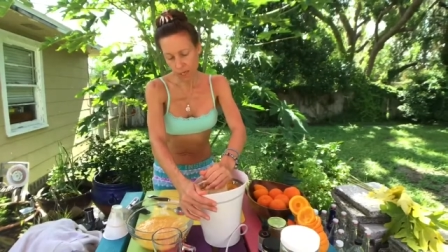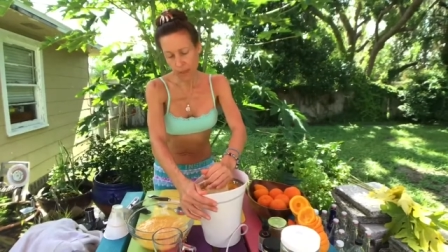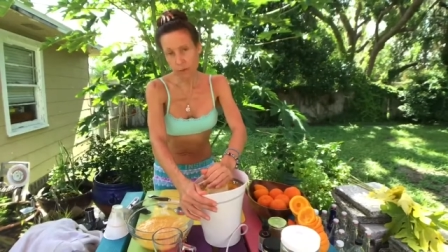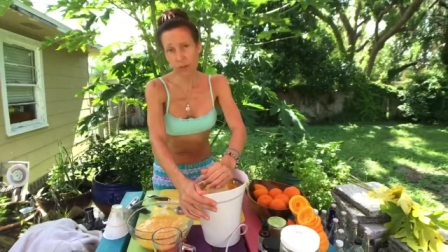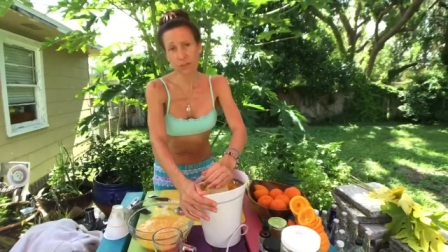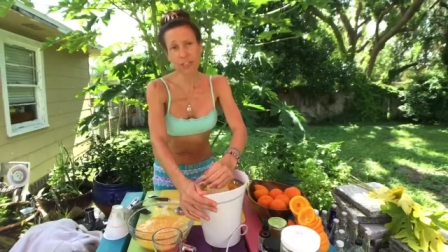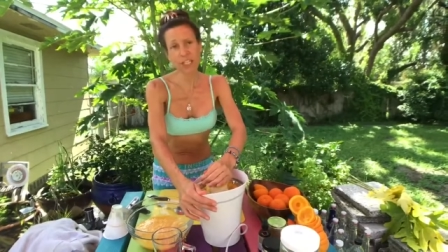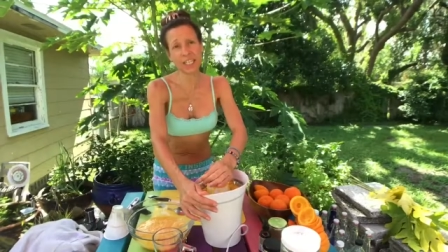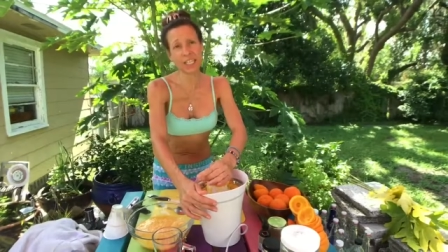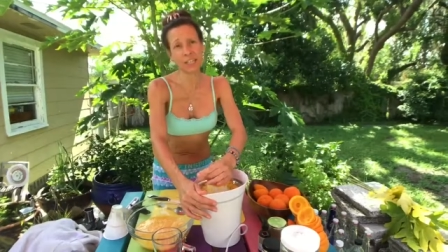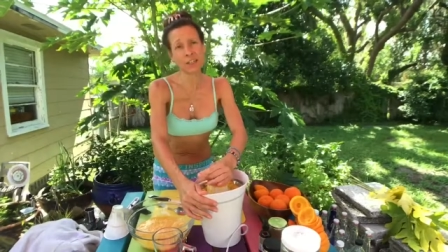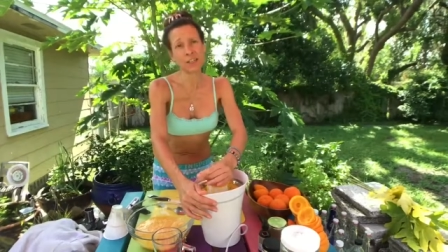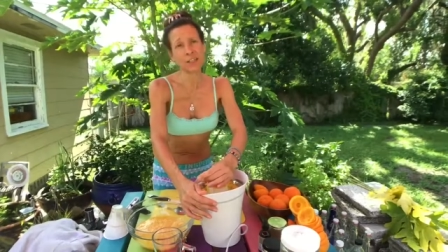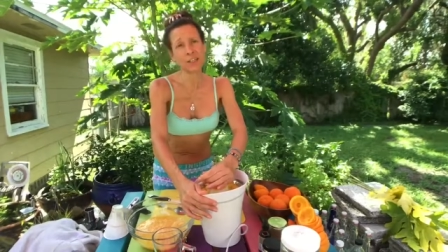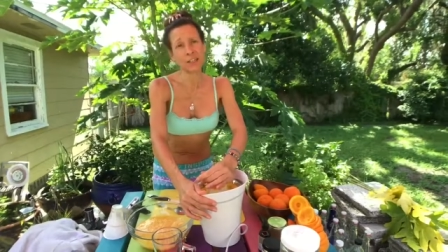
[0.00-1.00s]
I'm over
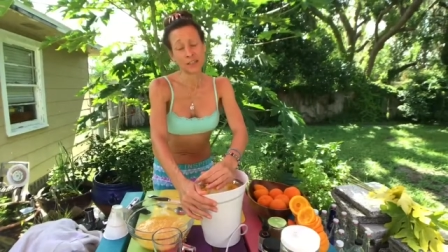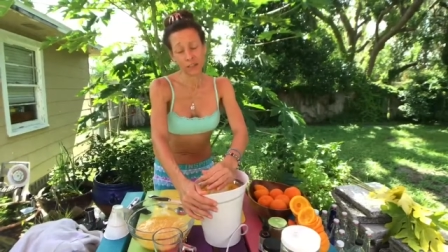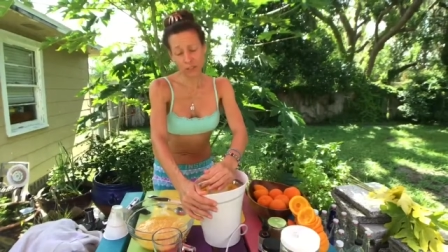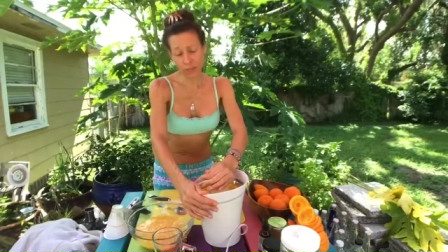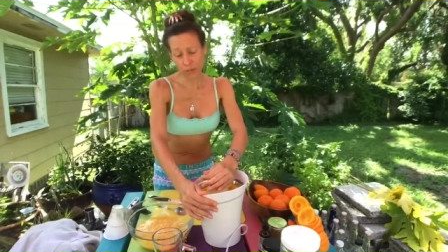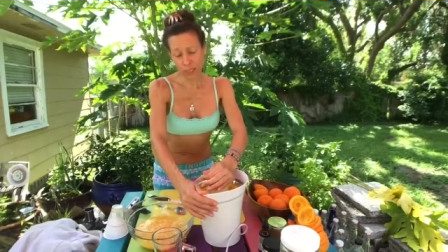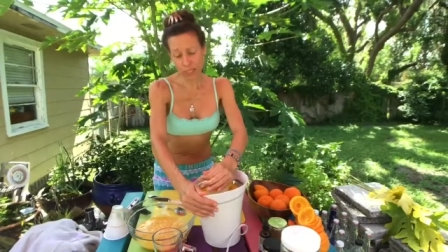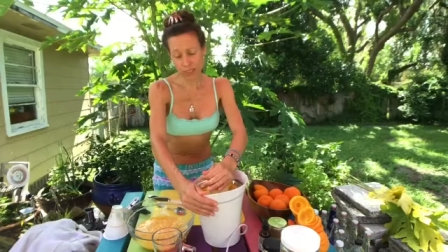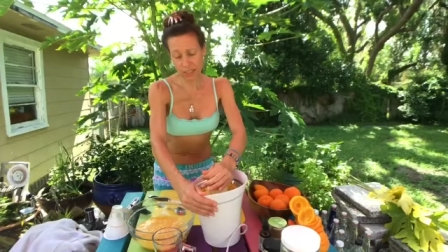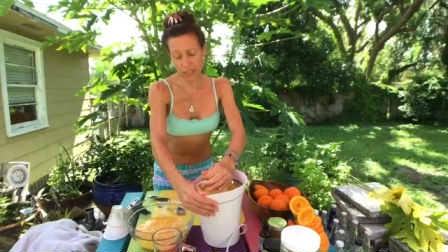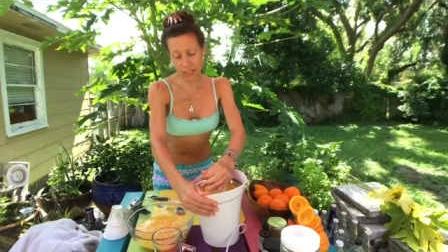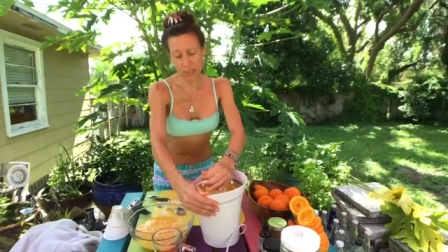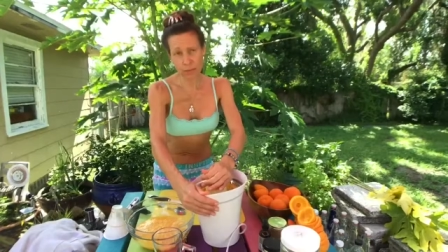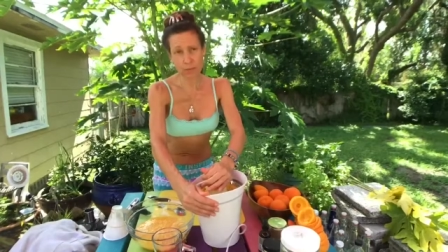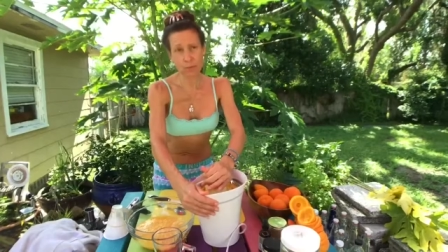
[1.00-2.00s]
here squeezing
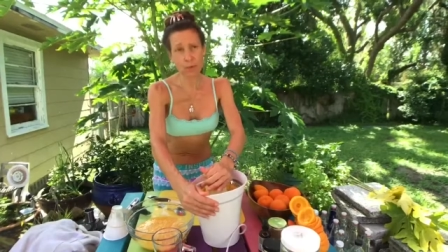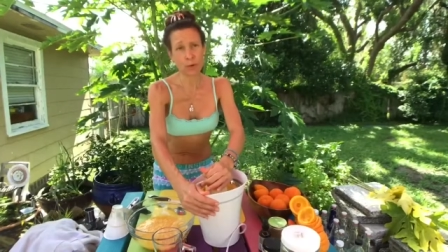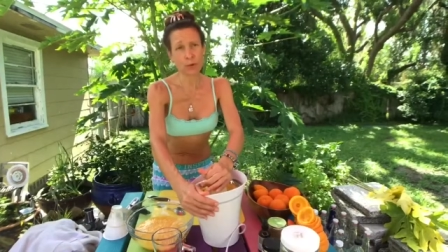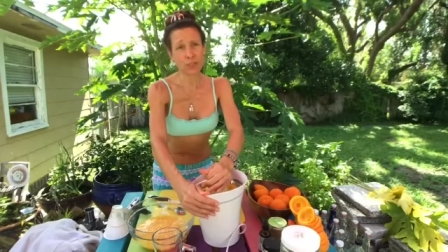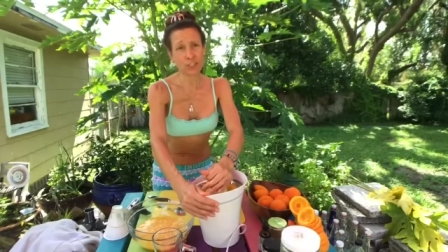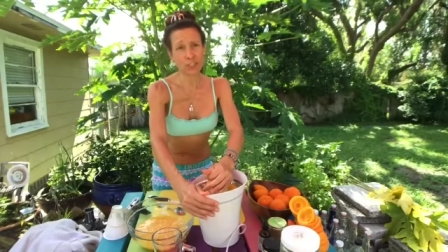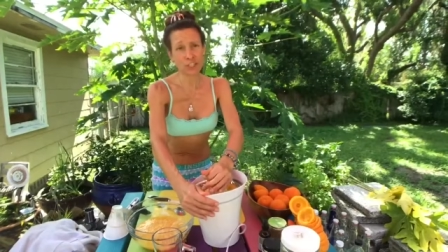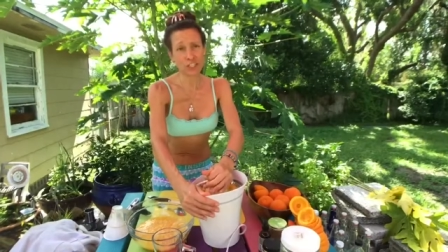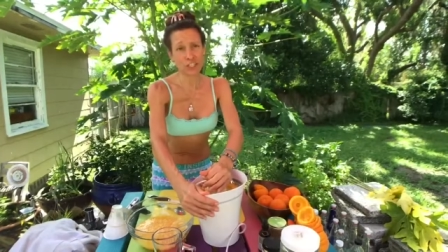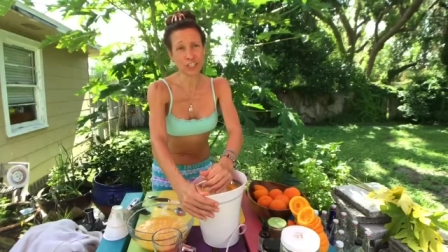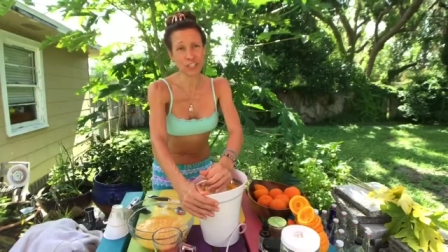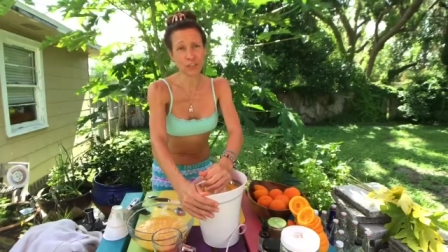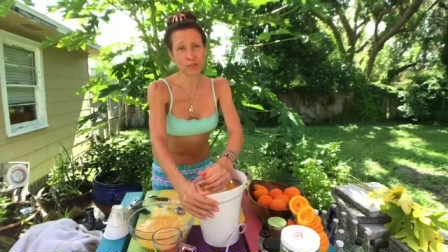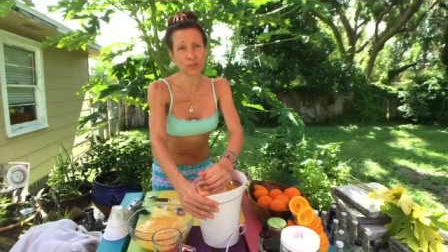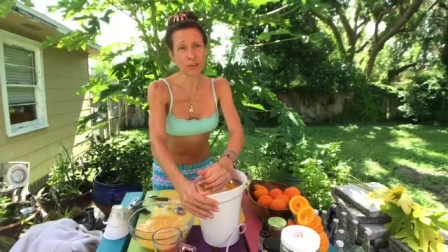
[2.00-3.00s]
some
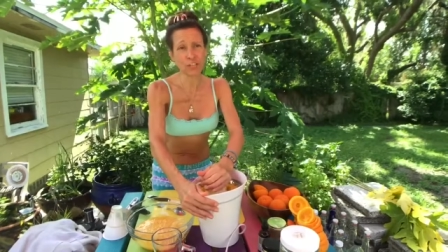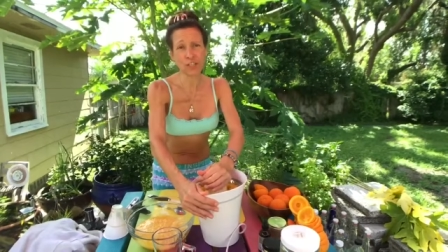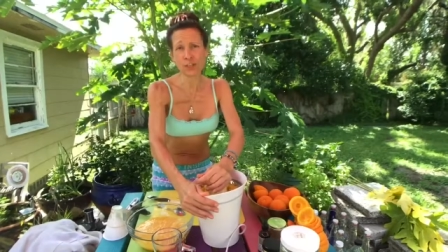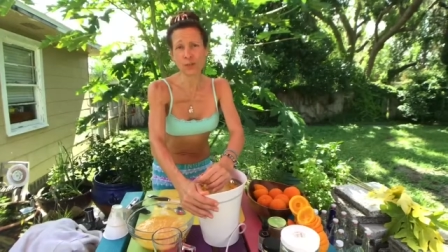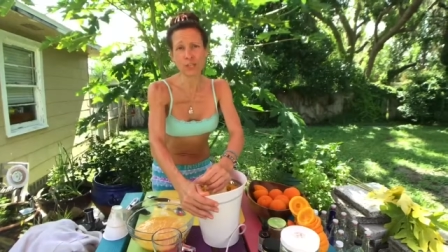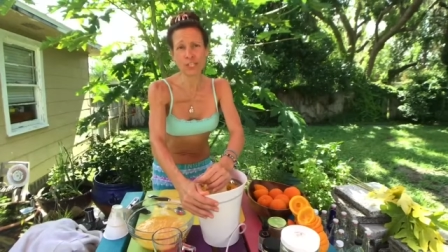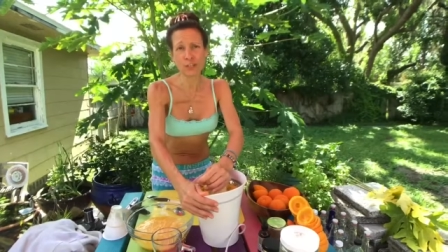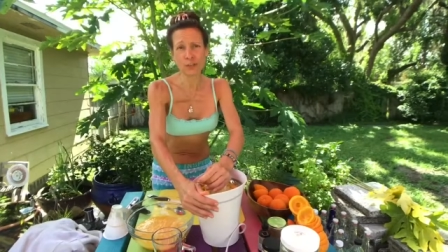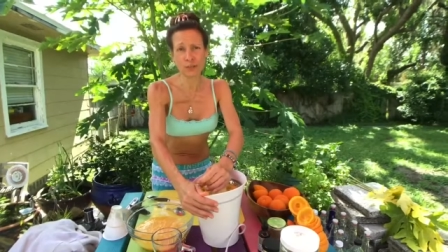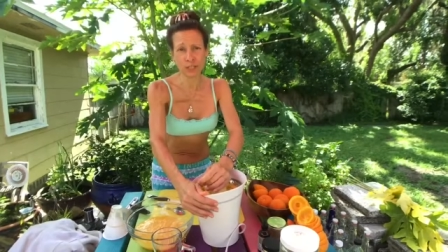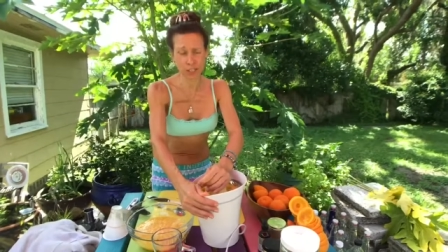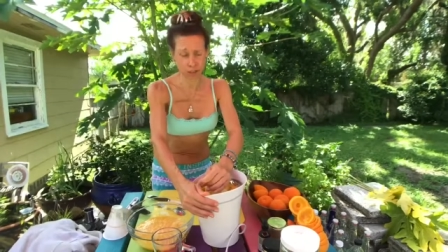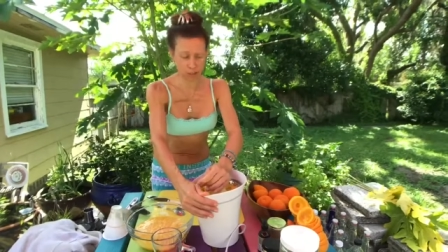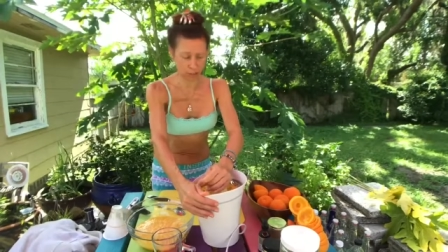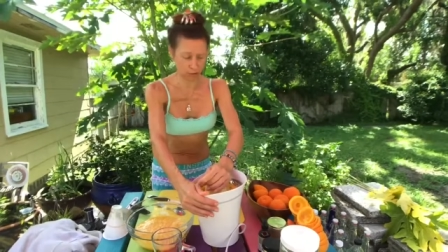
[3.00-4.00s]
oranges, fresh squeezed
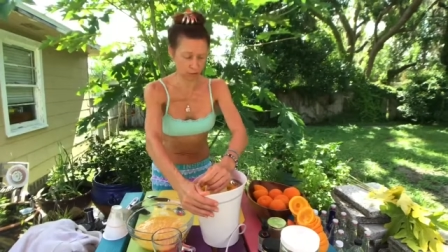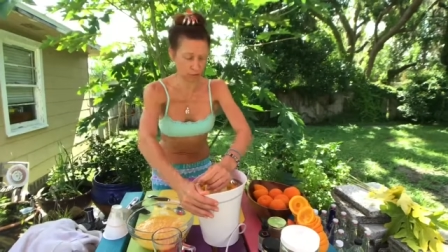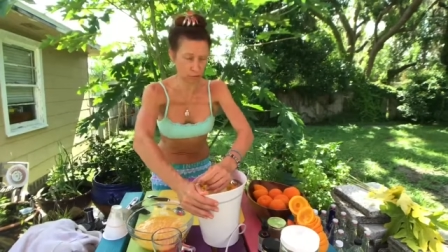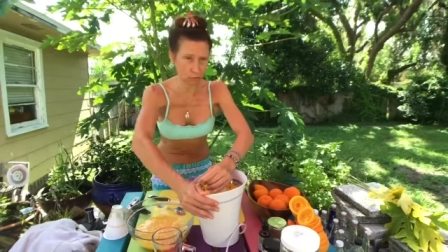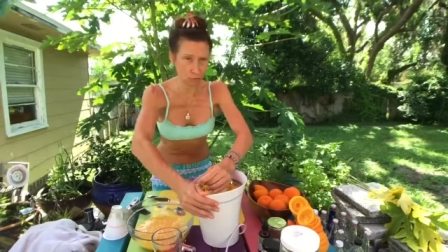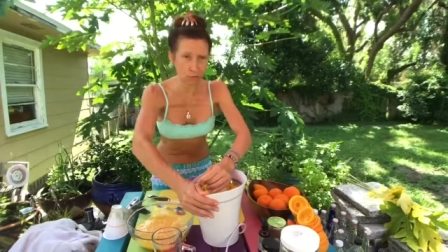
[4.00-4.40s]
orange juice.